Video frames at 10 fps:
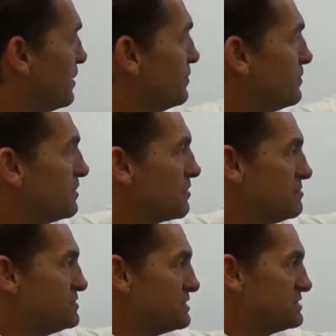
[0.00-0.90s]
The
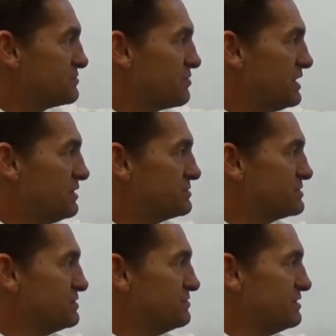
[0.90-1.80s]
diagram shows a radial
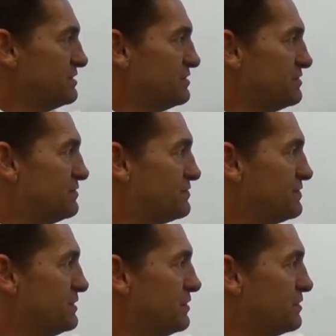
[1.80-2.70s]
survey of
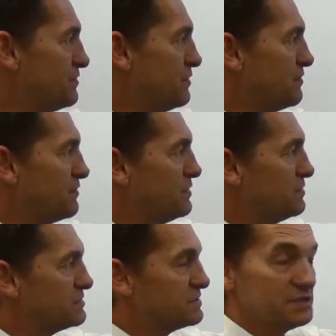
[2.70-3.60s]
a
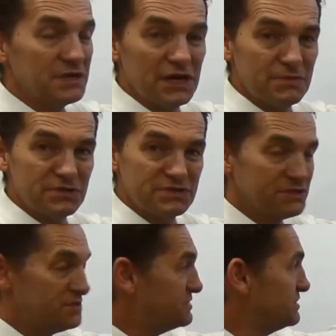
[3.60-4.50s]
field A, B,
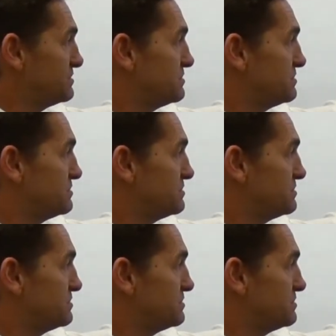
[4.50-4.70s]
C, D.